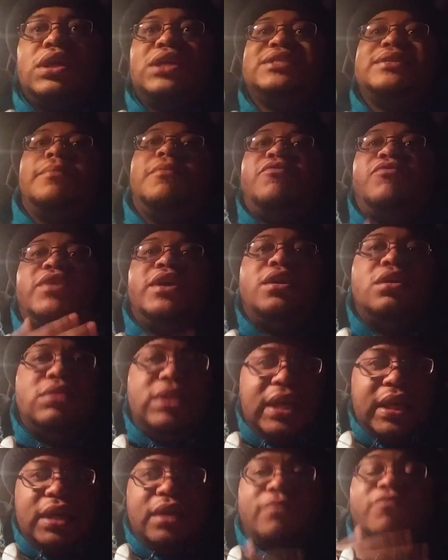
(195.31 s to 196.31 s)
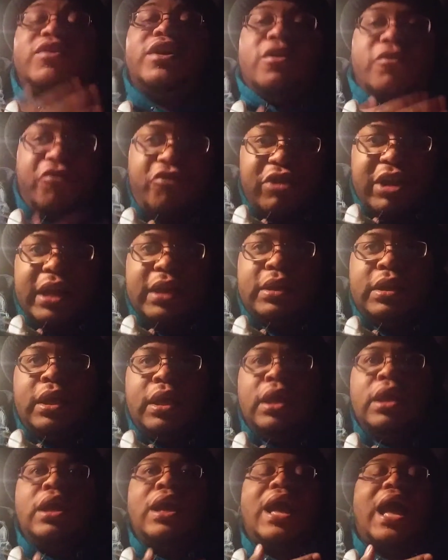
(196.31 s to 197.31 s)
Because I'm a real nigga, real friend.
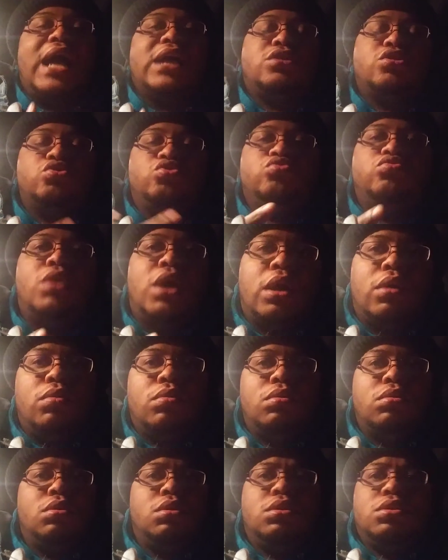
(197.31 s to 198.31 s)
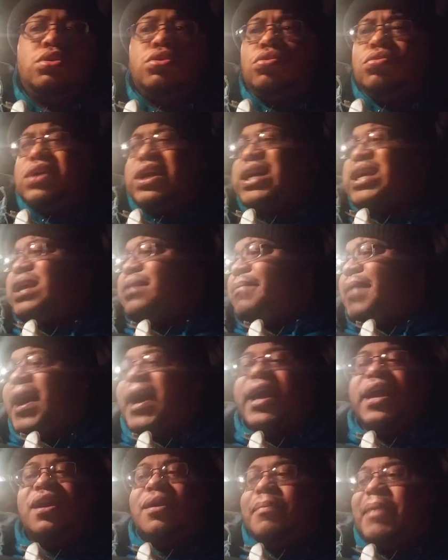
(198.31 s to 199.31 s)
I told you no. You don't got to get
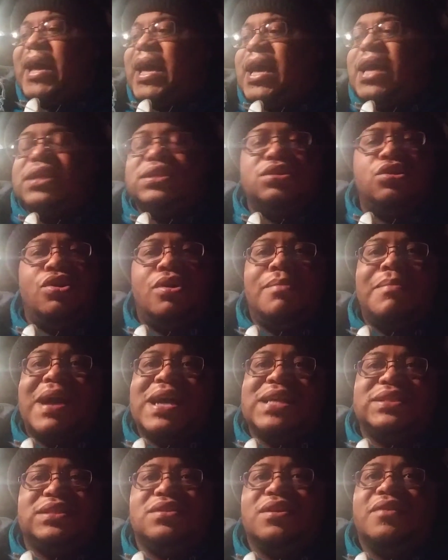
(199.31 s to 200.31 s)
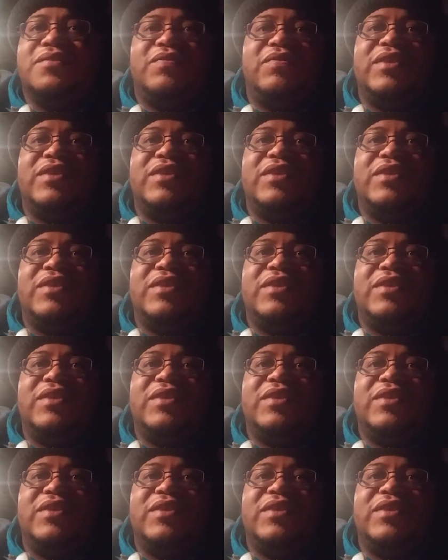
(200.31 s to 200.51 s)
my airbags and all my stuff